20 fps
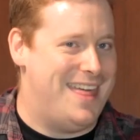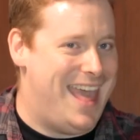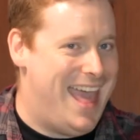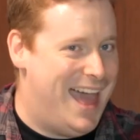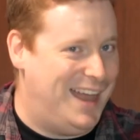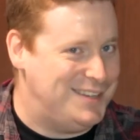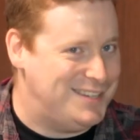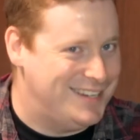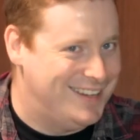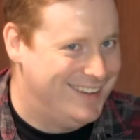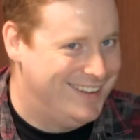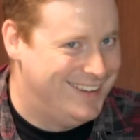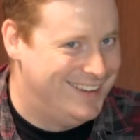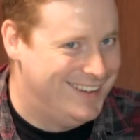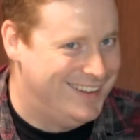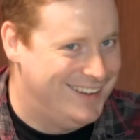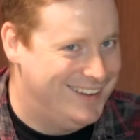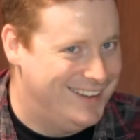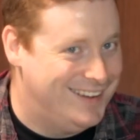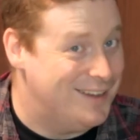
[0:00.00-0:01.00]
that
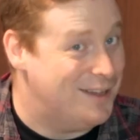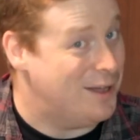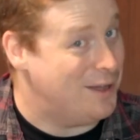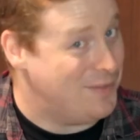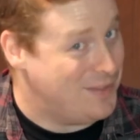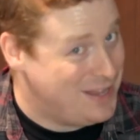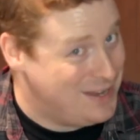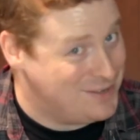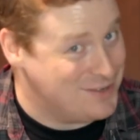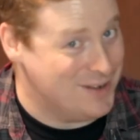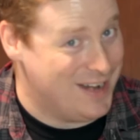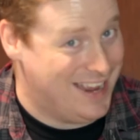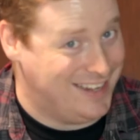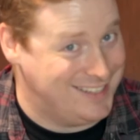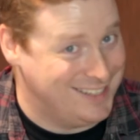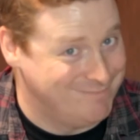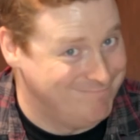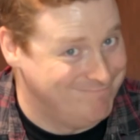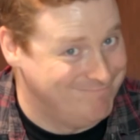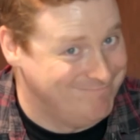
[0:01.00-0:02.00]
on the
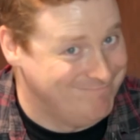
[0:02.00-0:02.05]
internet.